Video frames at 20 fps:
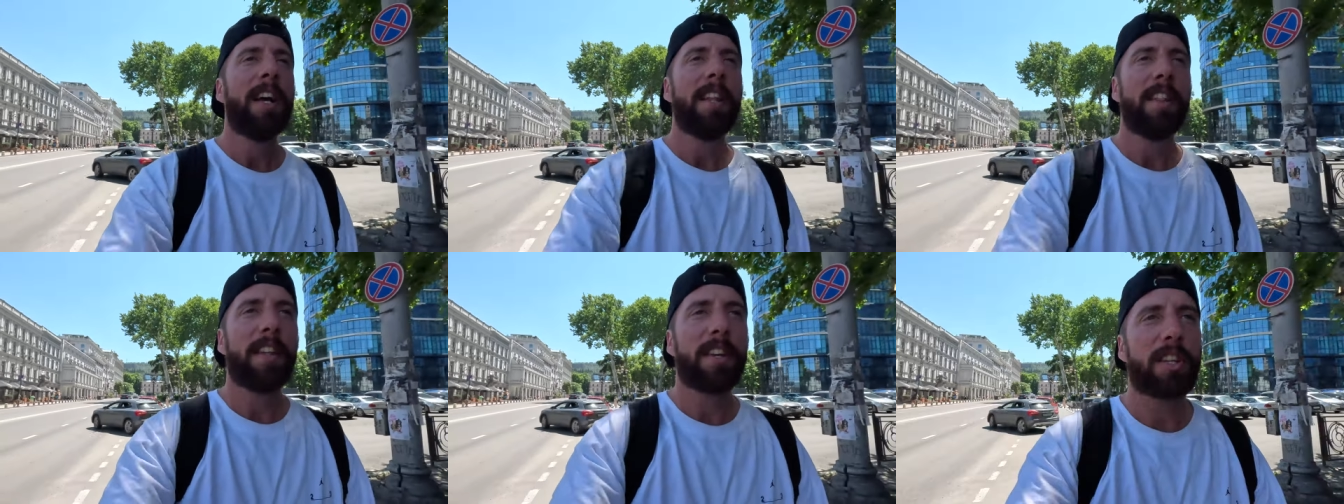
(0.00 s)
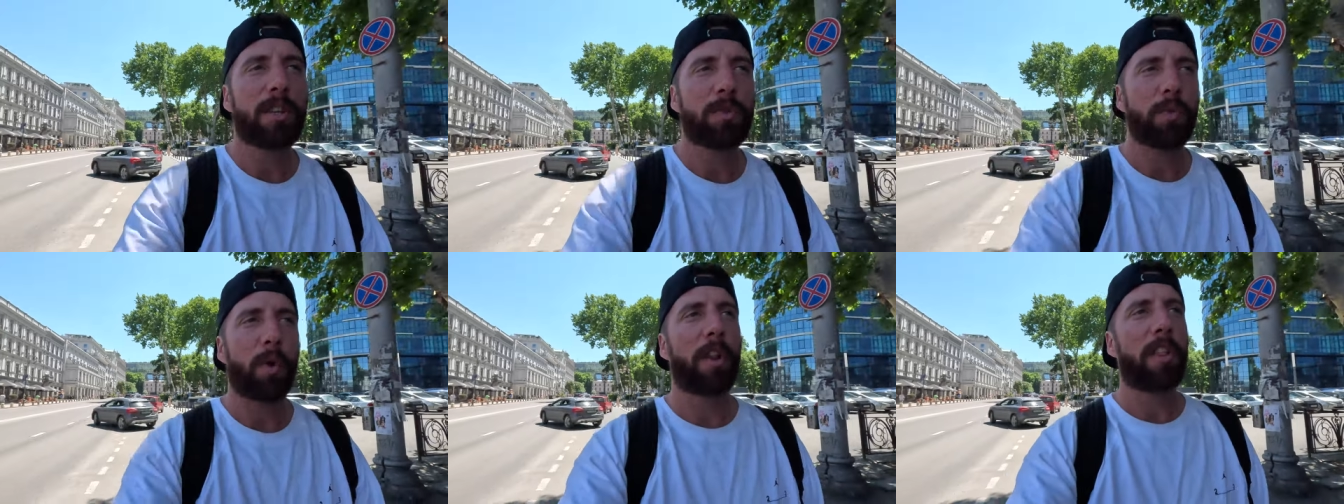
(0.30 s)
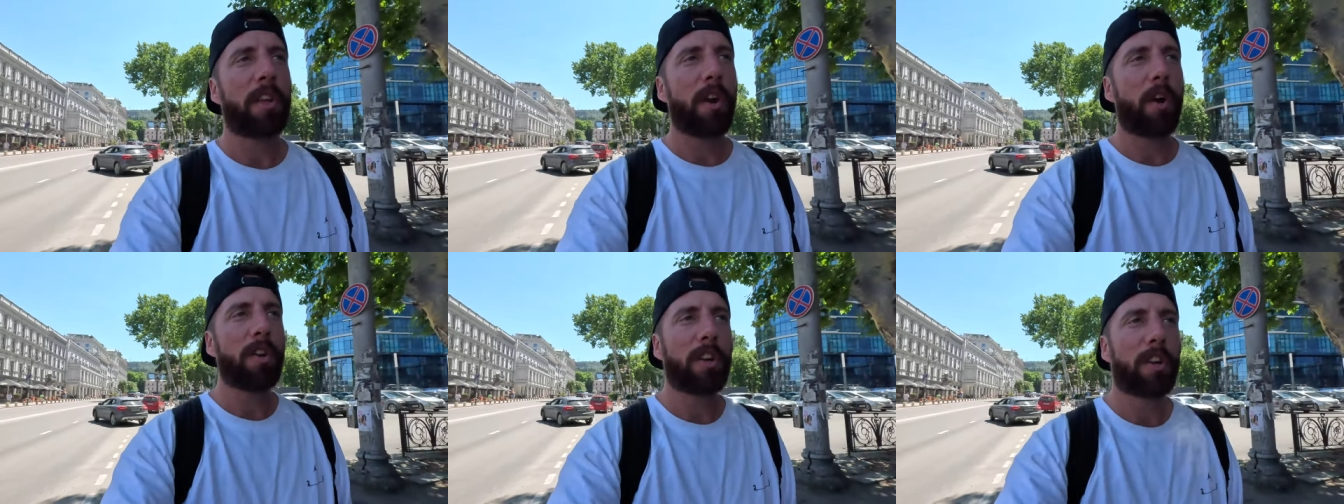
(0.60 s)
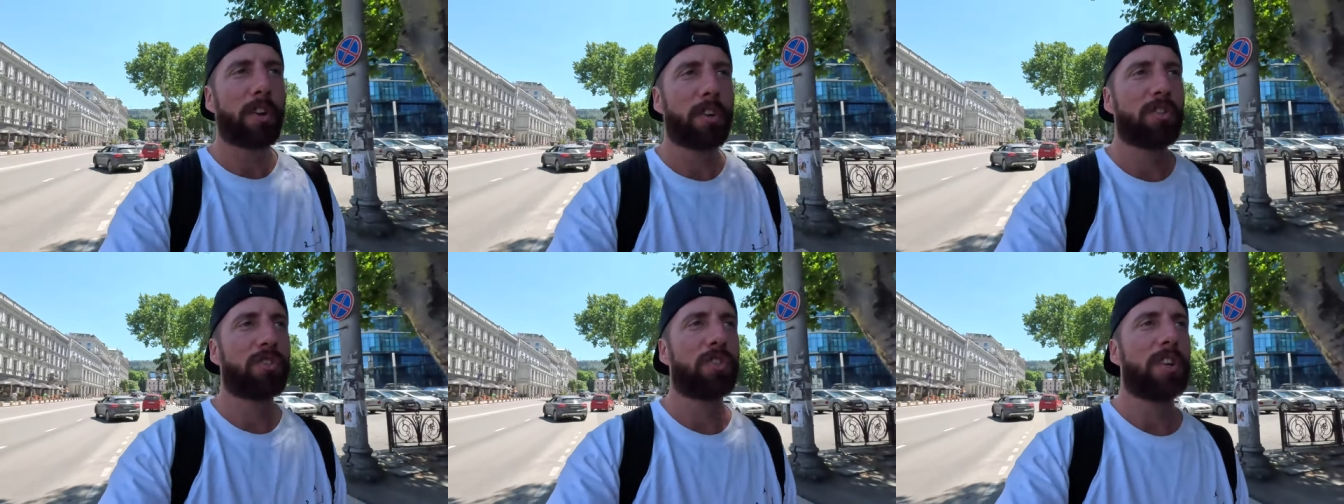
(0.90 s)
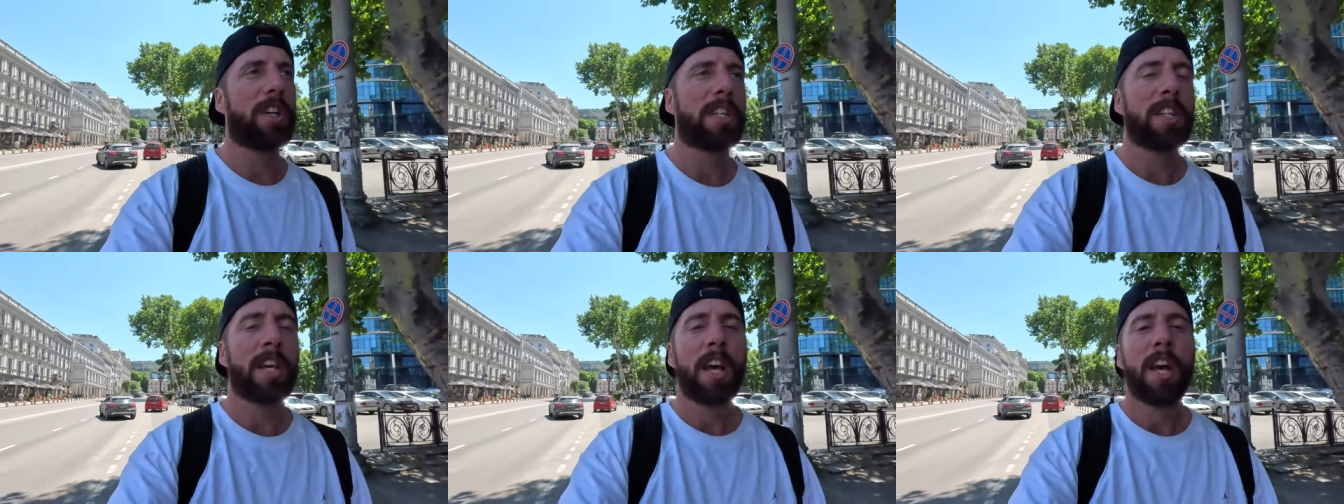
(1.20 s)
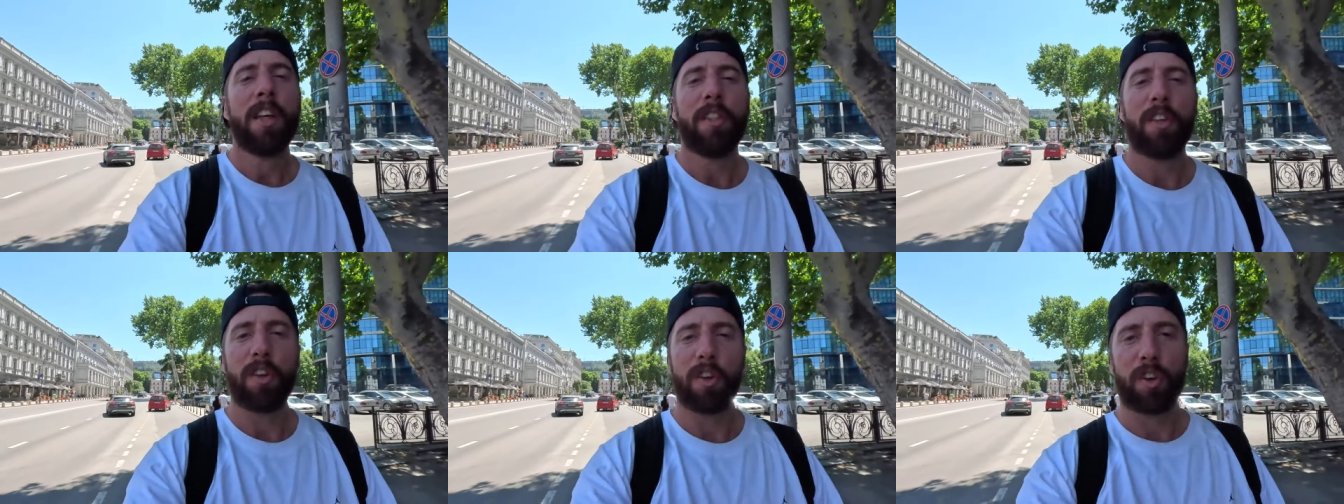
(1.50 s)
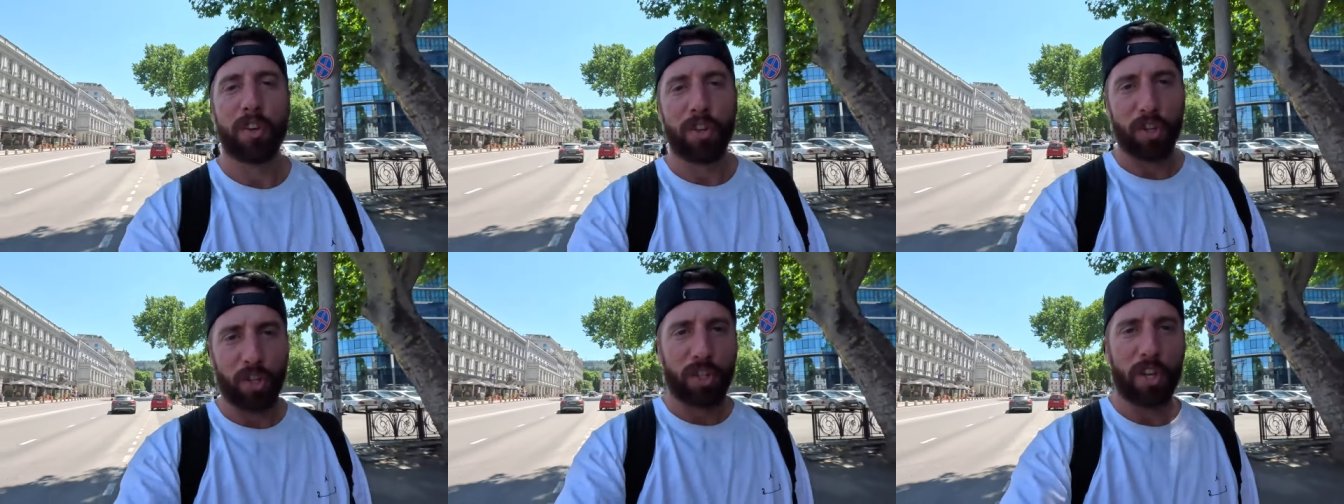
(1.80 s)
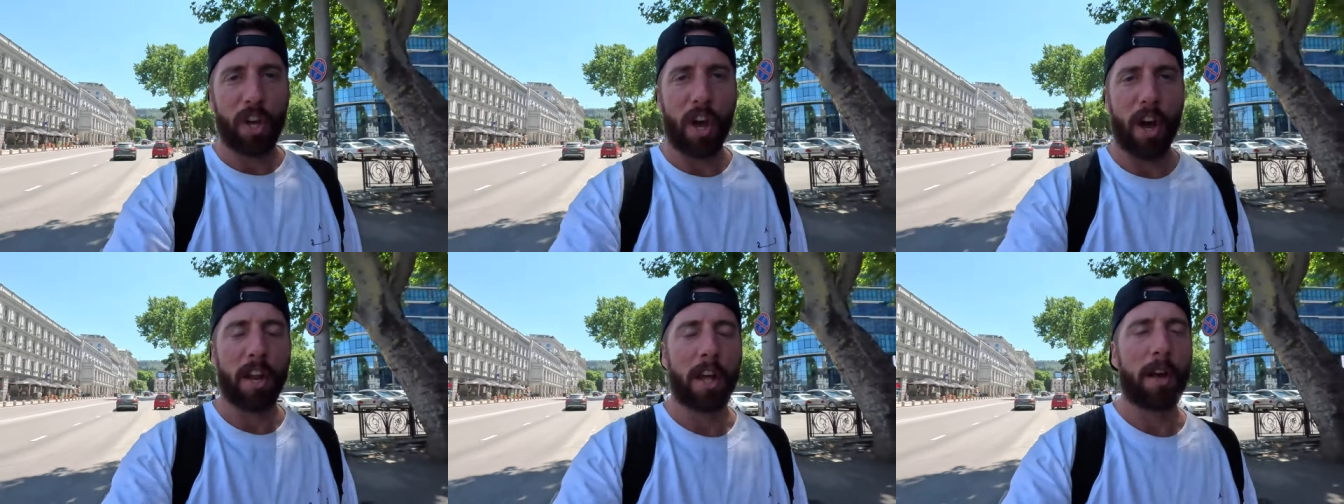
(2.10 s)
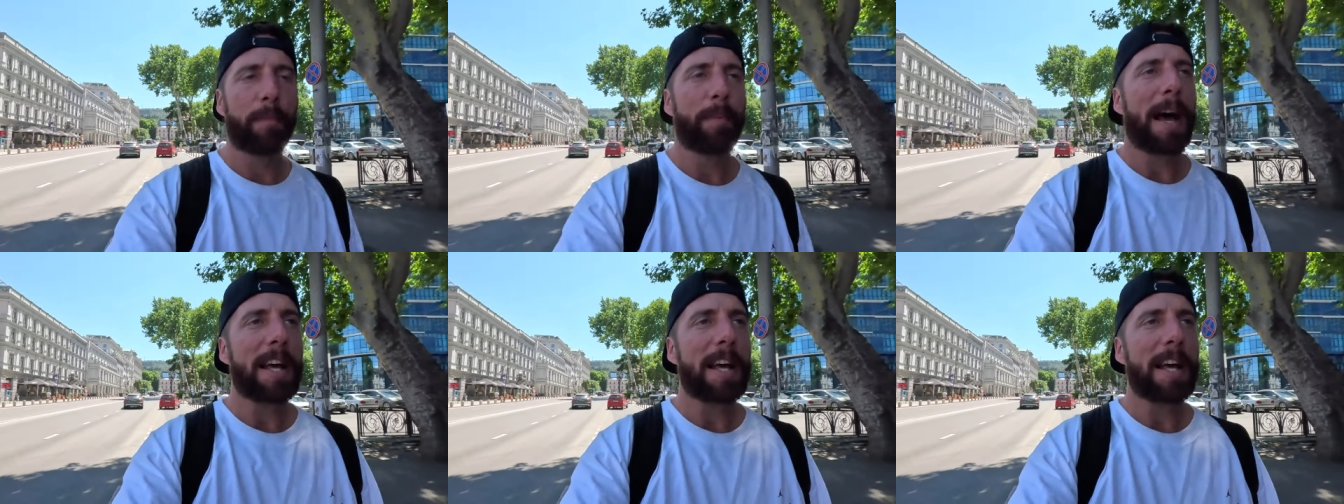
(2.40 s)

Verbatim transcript: this is one of the only countries that you can just turn up